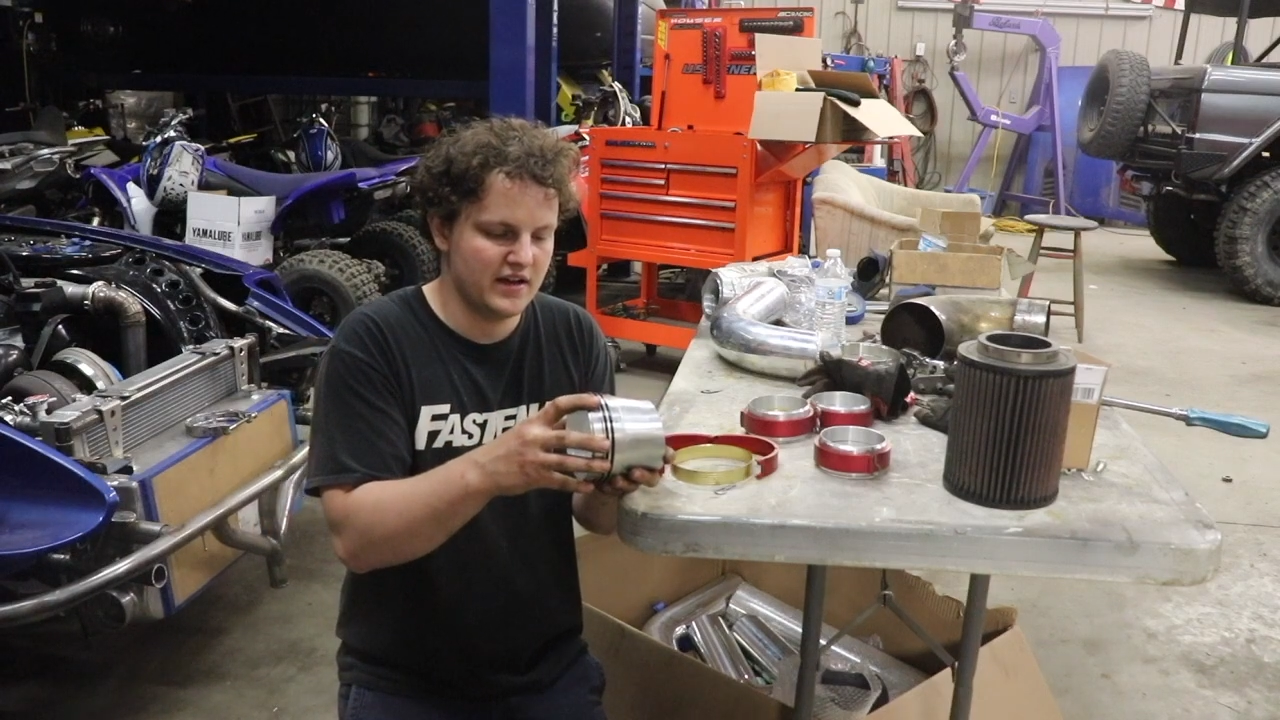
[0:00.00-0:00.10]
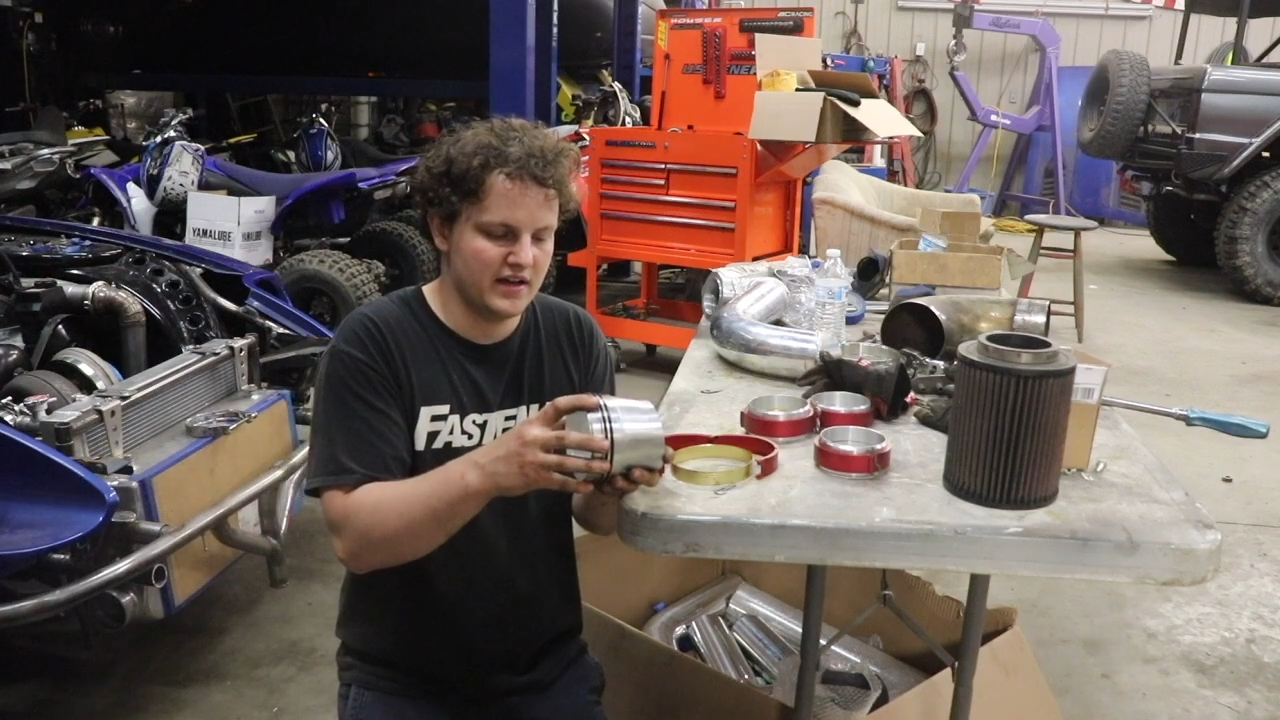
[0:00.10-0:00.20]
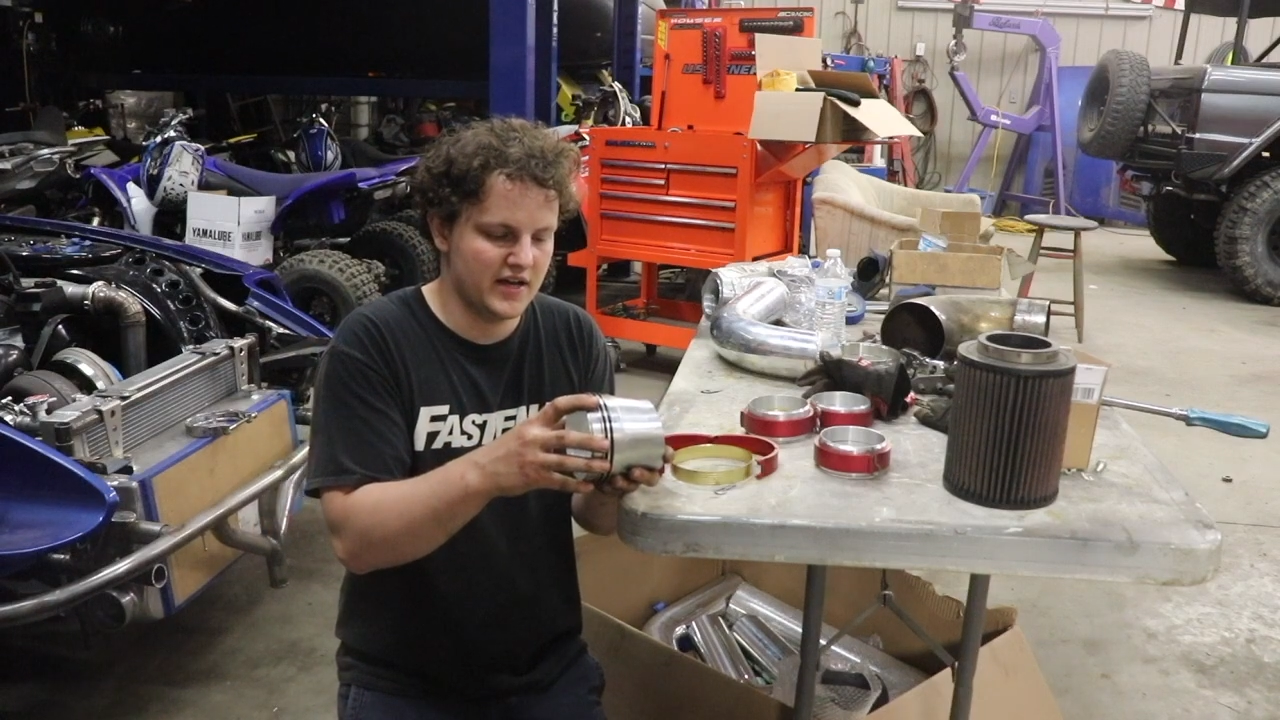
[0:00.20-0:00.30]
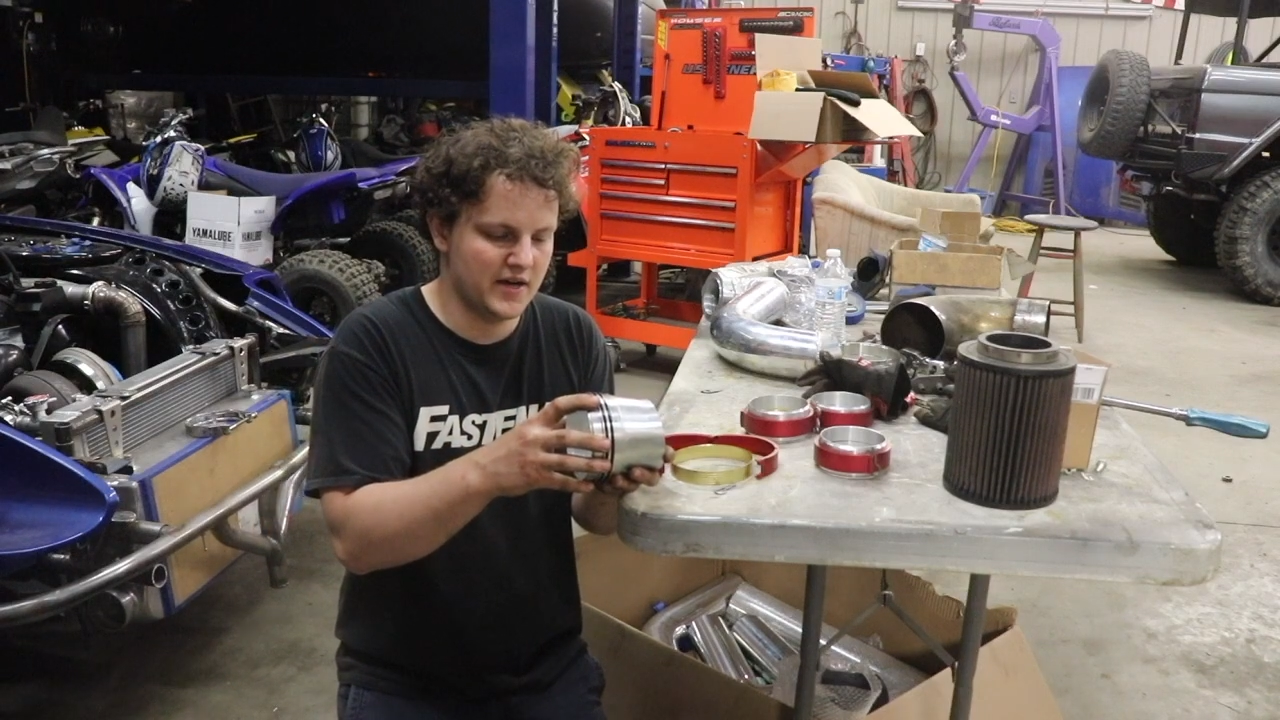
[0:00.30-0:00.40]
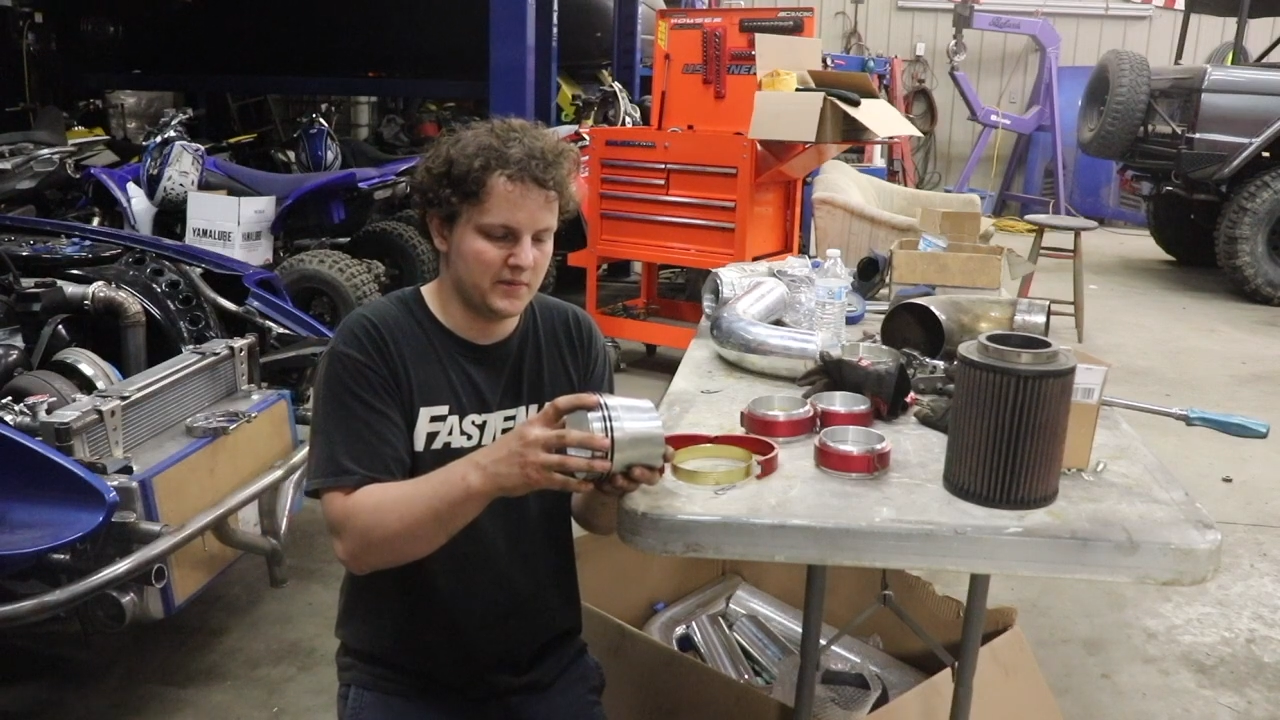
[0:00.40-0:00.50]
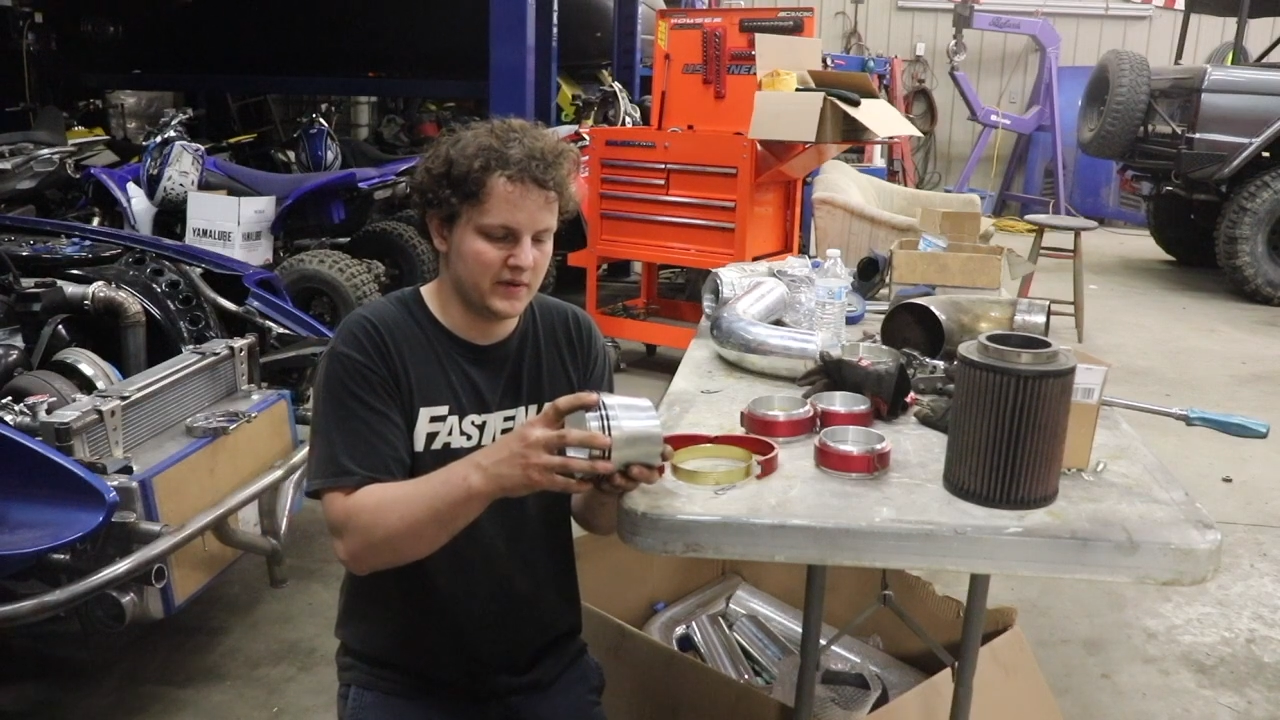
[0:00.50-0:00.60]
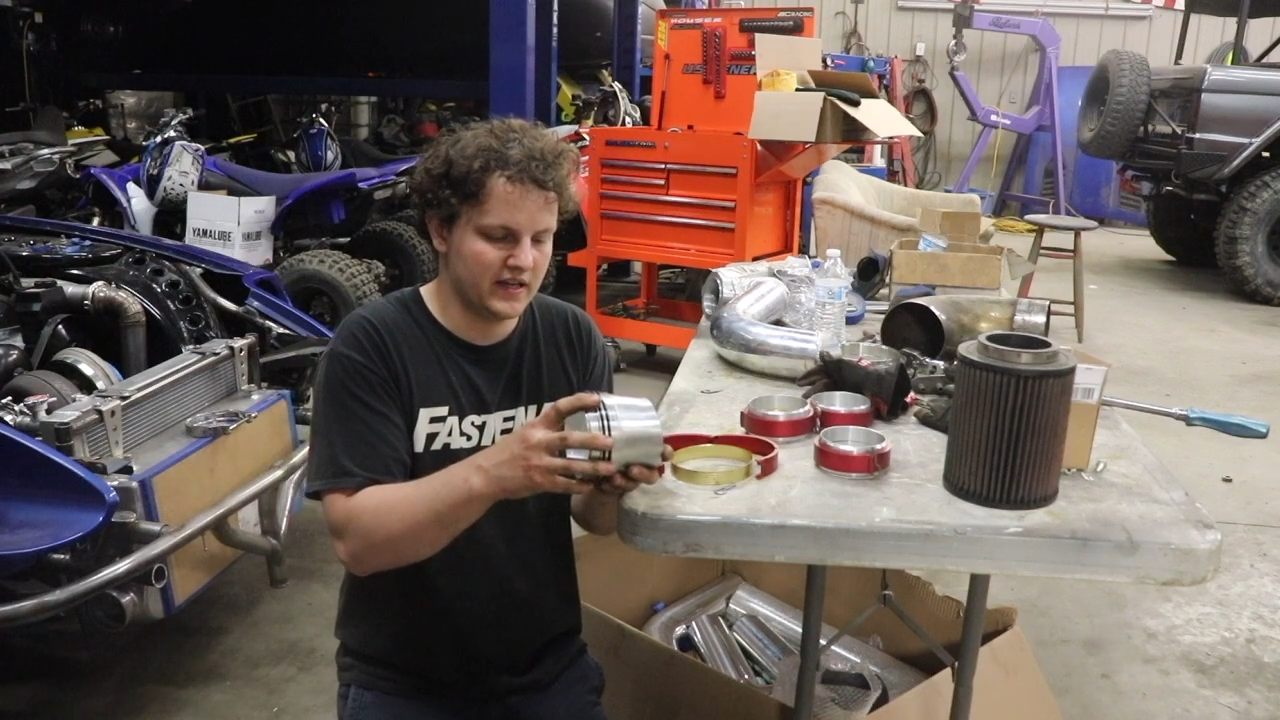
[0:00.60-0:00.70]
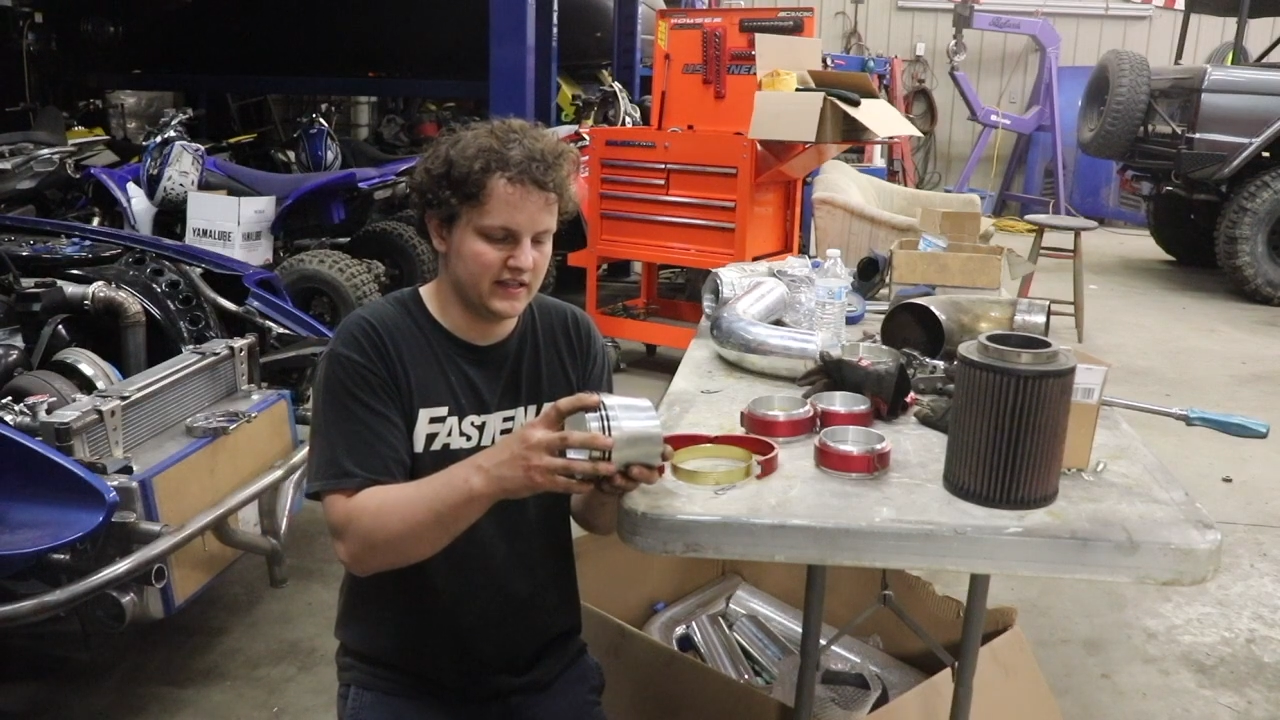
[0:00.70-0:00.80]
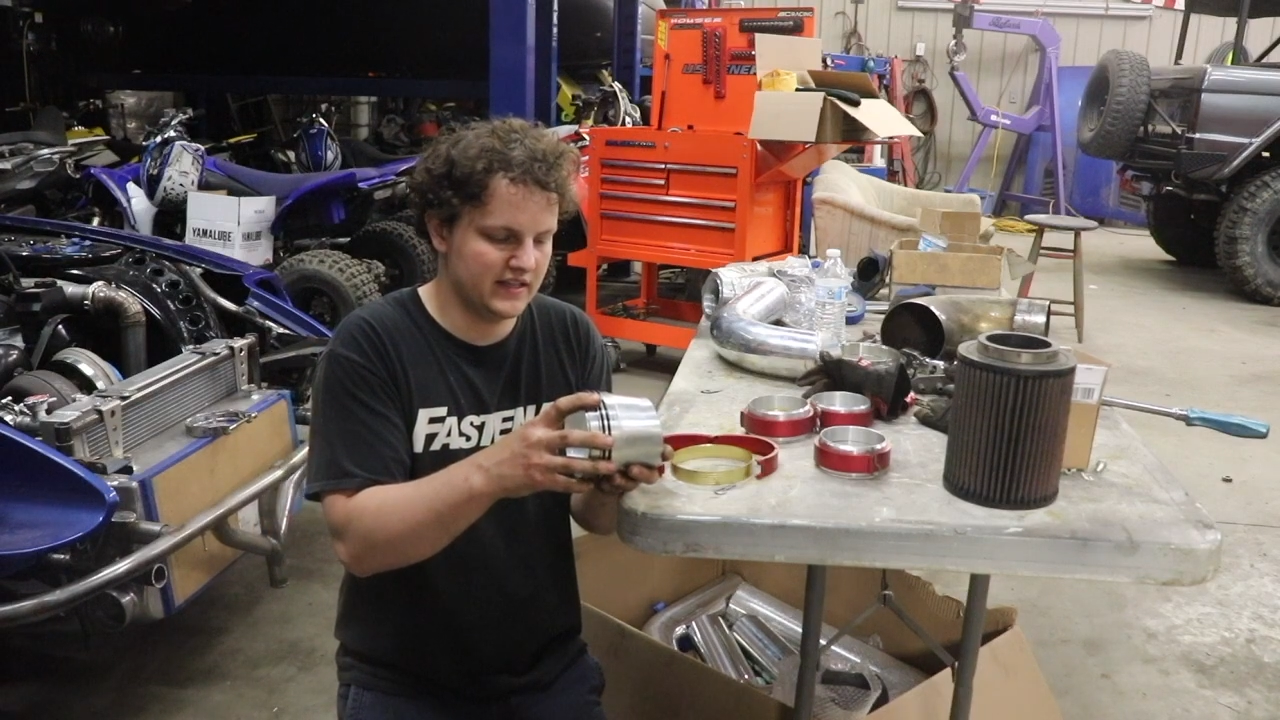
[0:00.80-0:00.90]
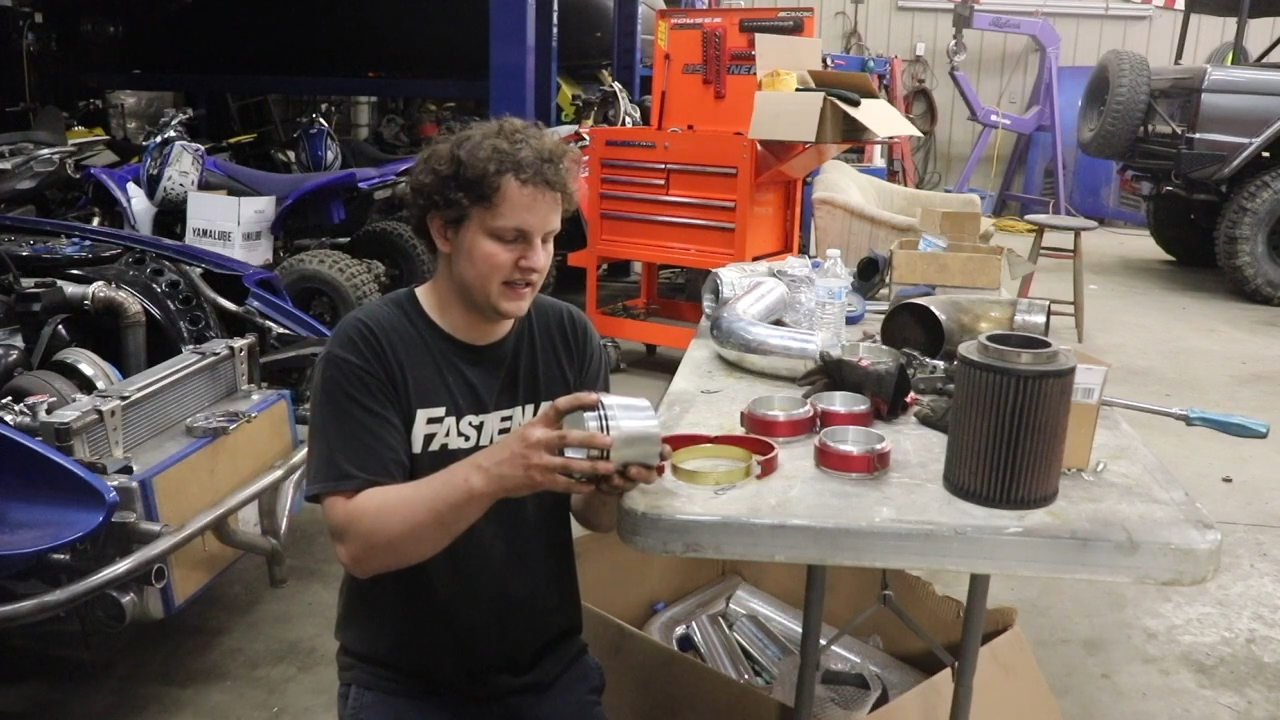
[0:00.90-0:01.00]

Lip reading: and